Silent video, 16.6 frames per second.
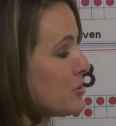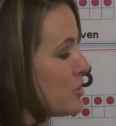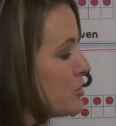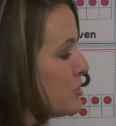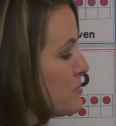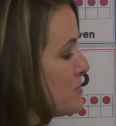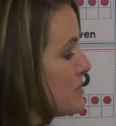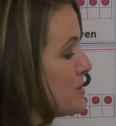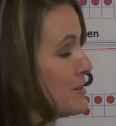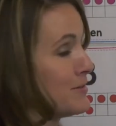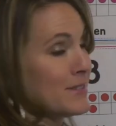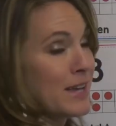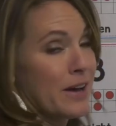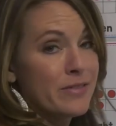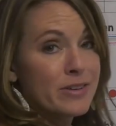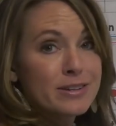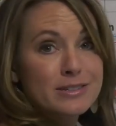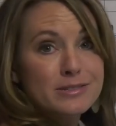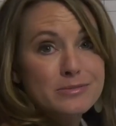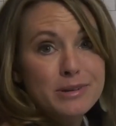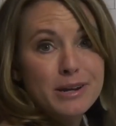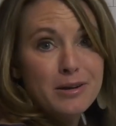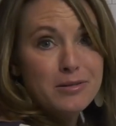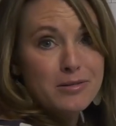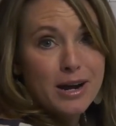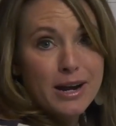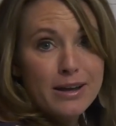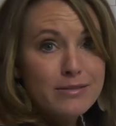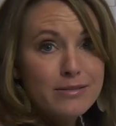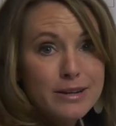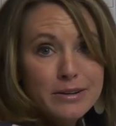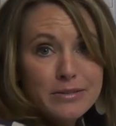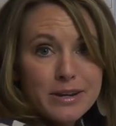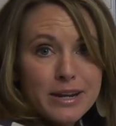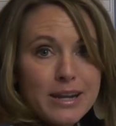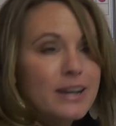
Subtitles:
group of 7 because we don't want it, we don't need